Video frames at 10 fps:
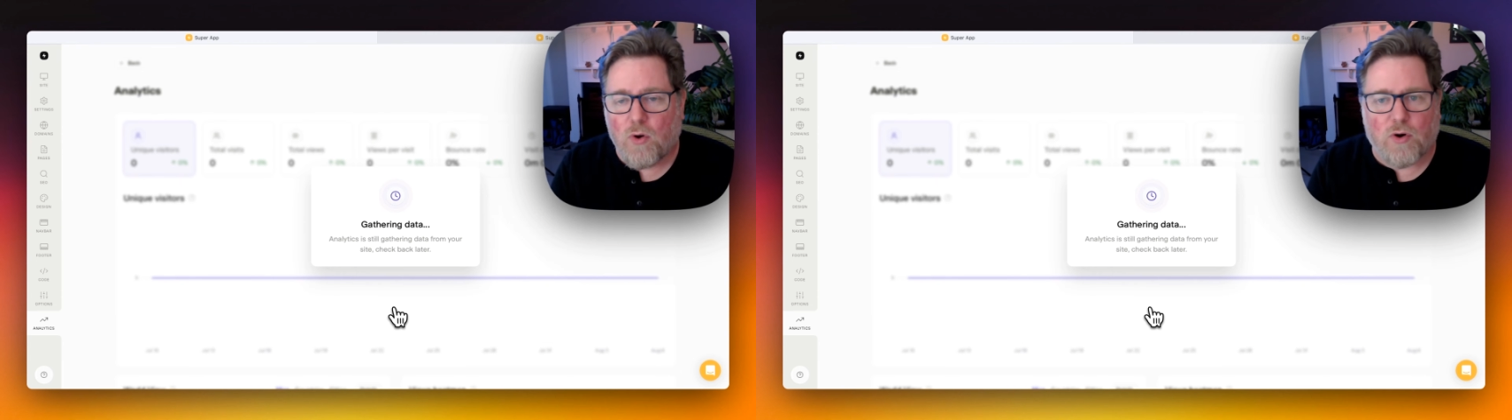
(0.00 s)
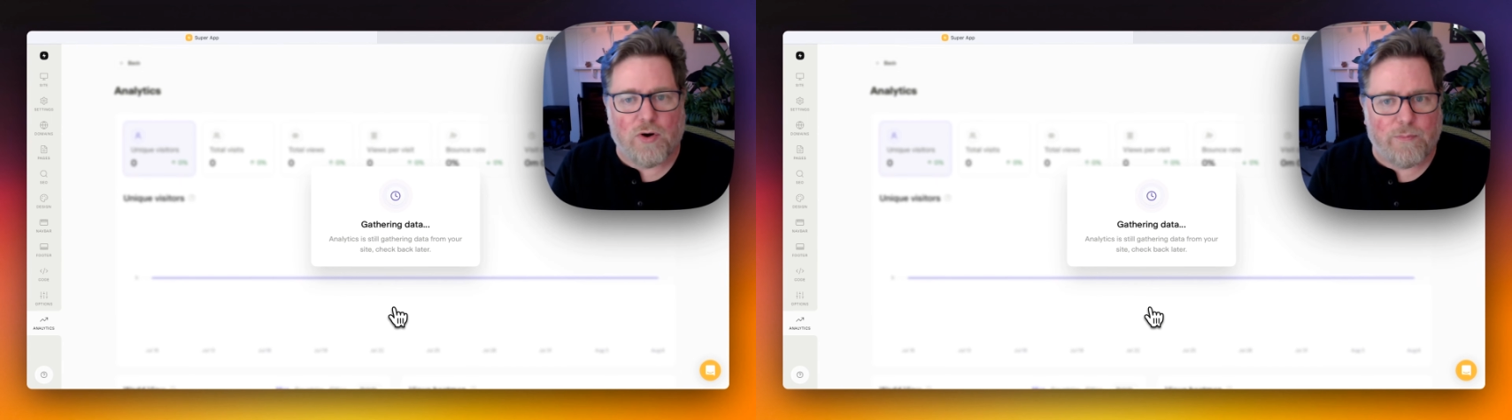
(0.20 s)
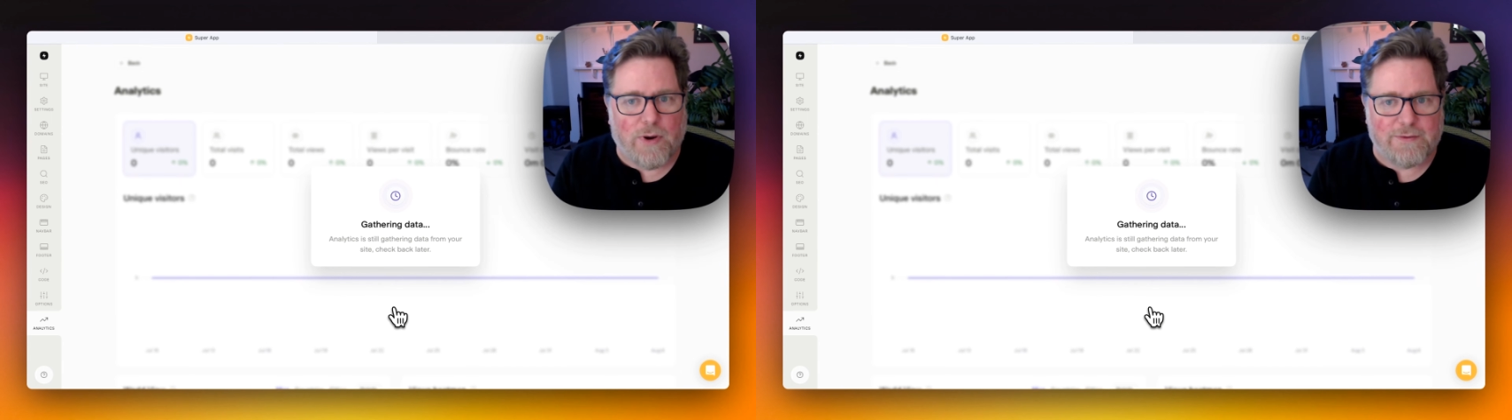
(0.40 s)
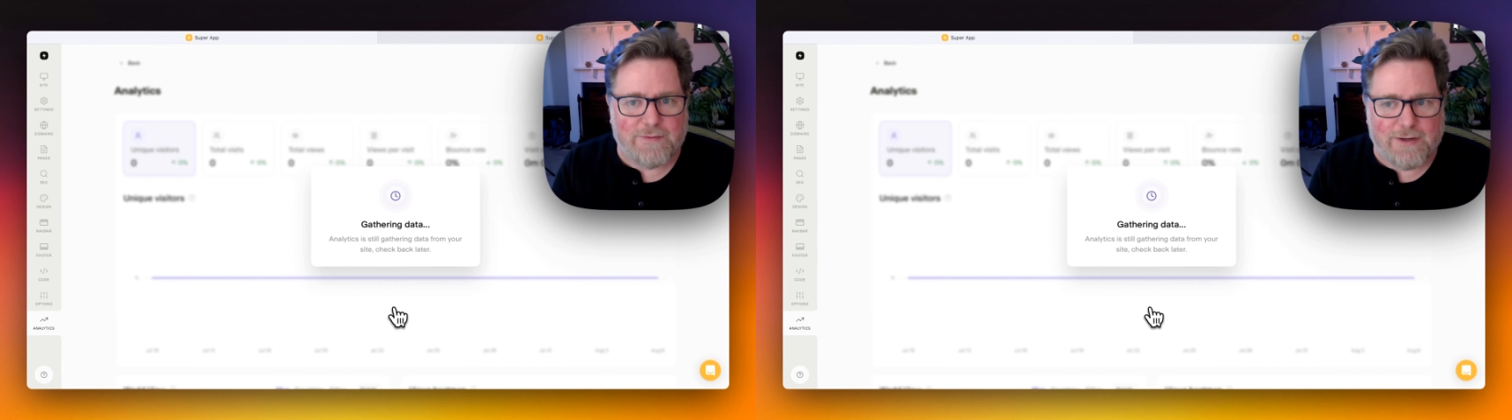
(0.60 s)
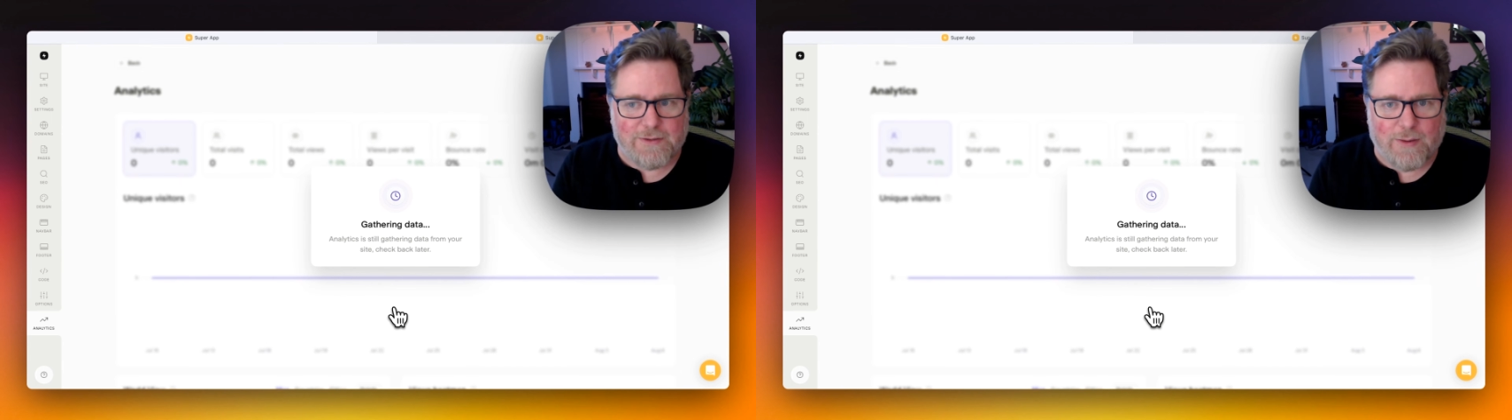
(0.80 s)
or it might
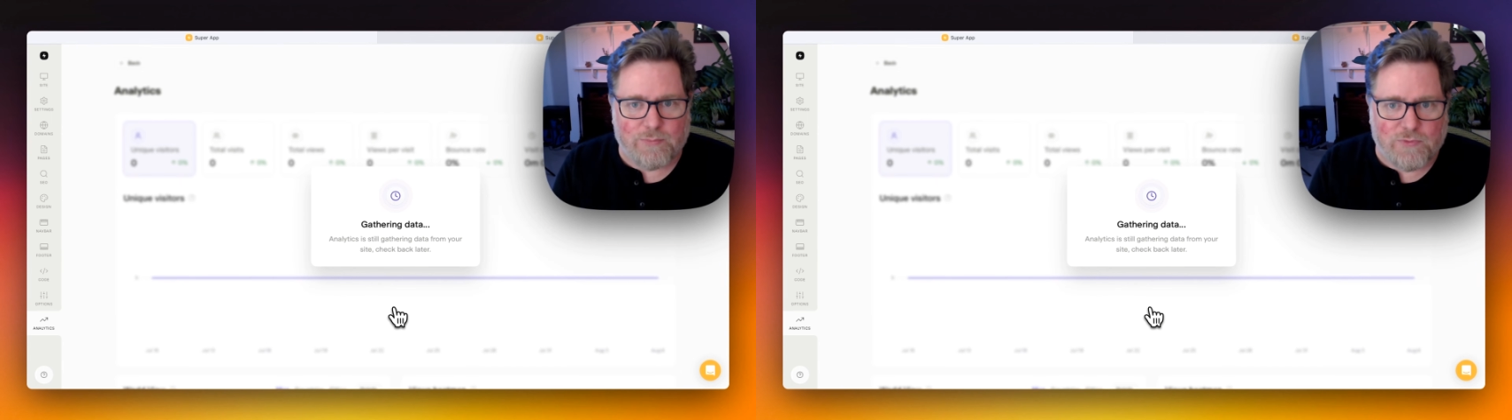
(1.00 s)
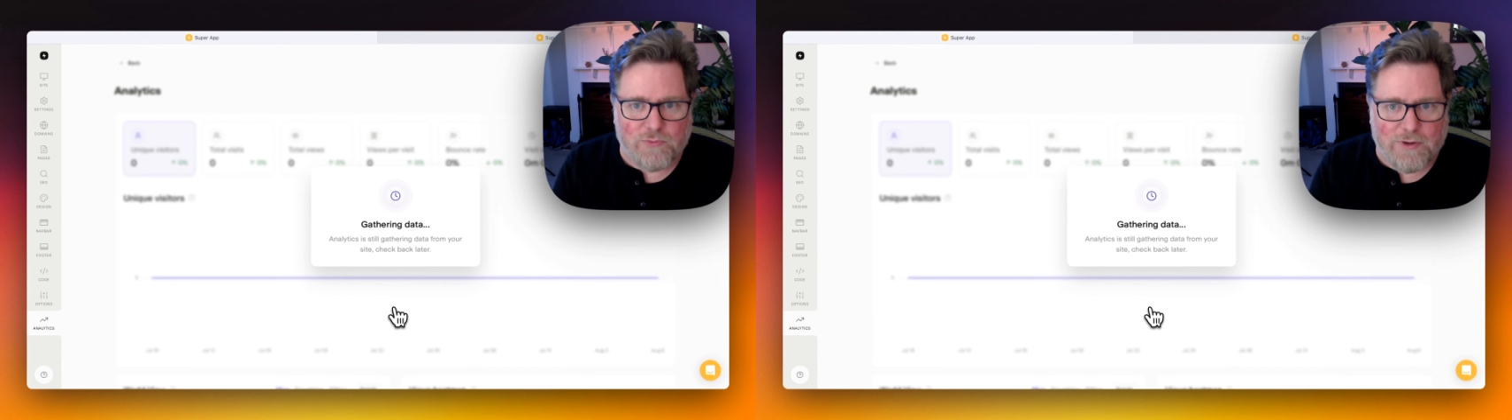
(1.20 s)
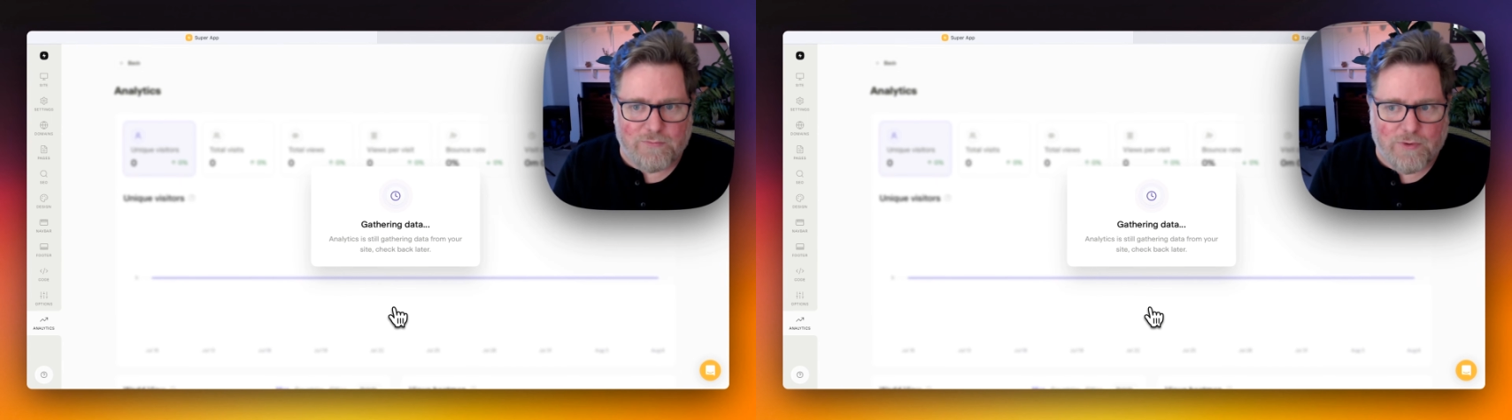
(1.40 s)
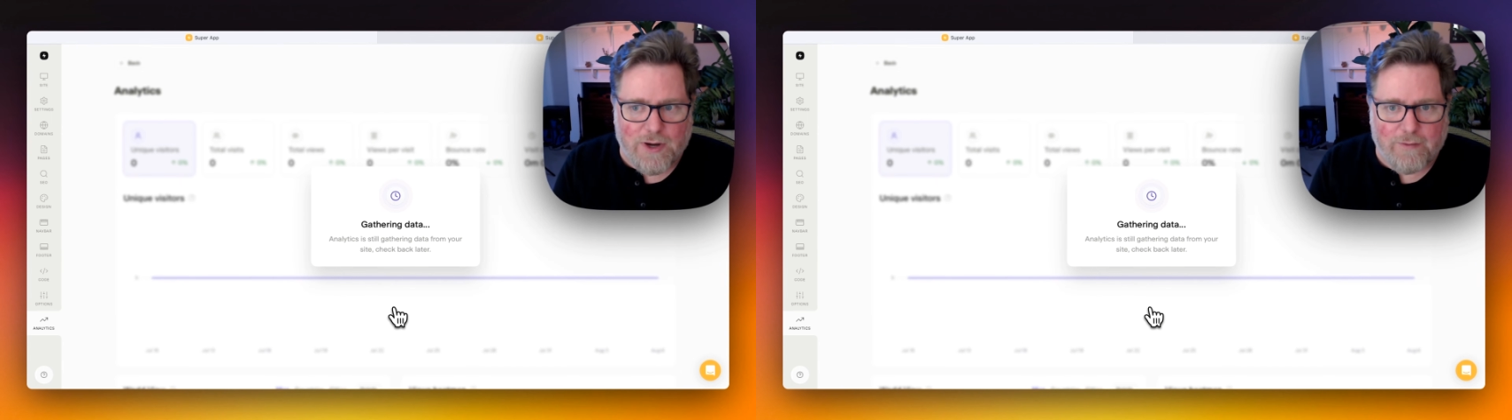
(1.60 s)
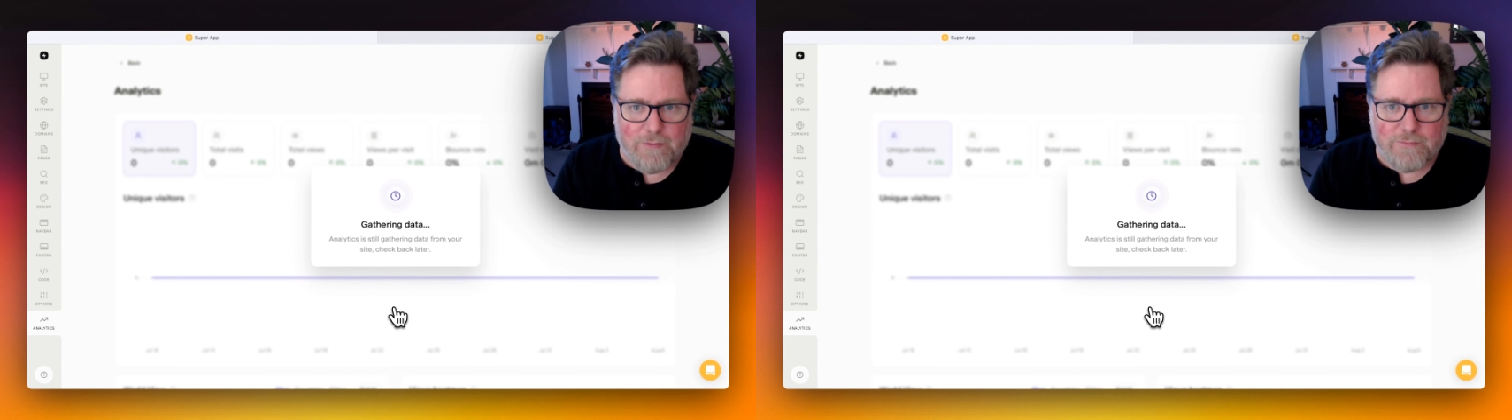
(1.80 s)
take up to 24
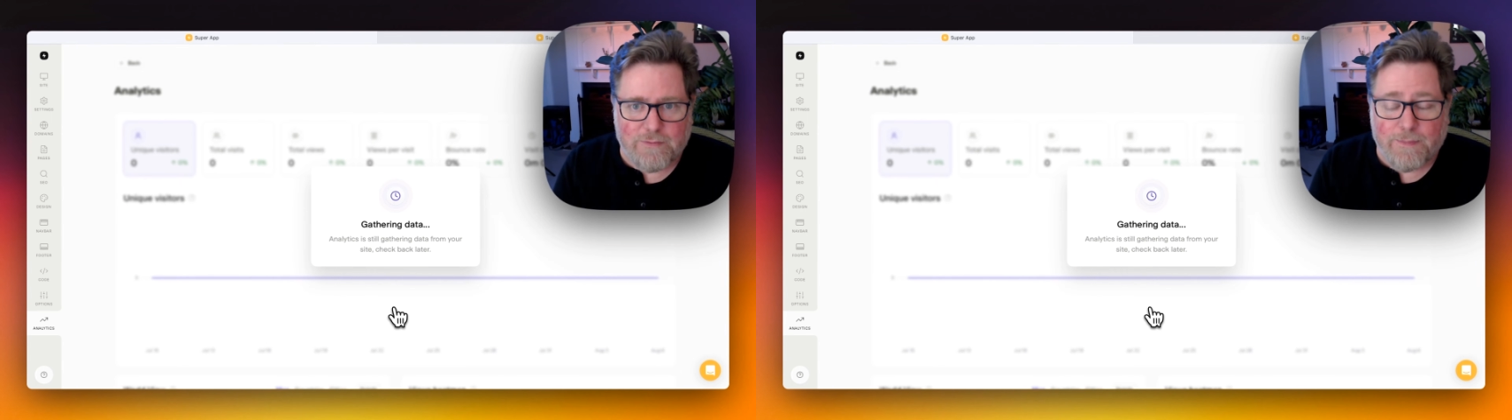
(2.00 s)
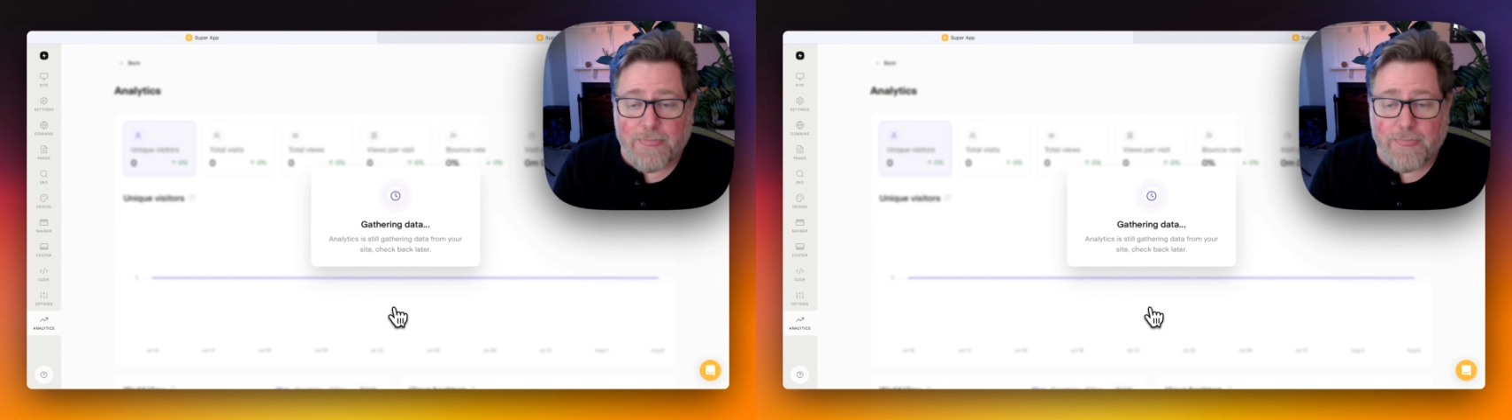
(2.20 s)
hours.